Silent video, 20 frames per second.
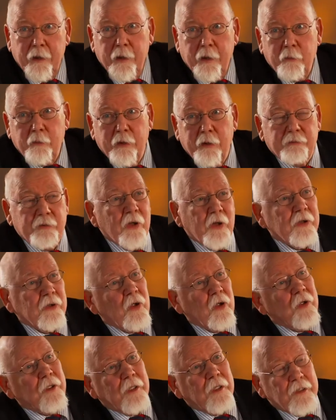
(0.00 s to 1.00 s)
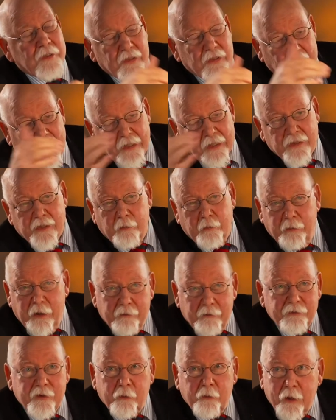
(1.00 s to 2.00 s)
We've not gone in size
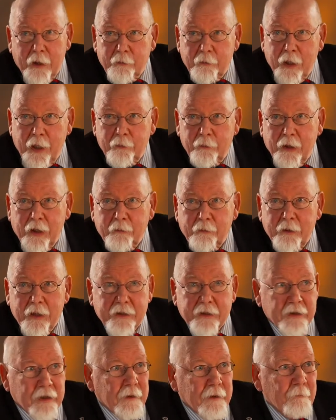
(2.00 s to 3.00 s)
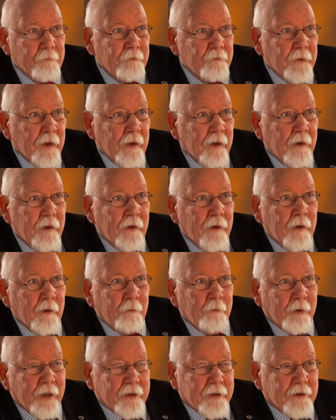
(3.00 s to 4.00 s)
above the 1 by 1 meter,
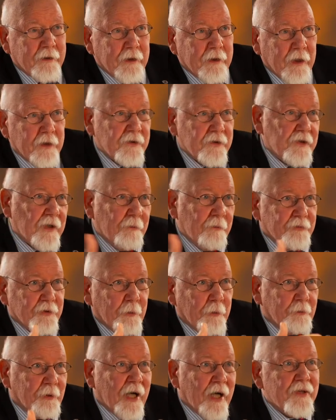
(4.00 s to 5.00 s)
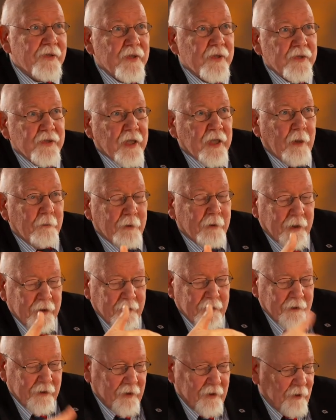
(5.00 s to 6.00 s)
but there are some surprises coming in
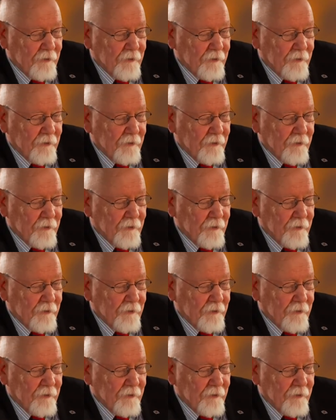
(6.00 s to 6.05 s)
the near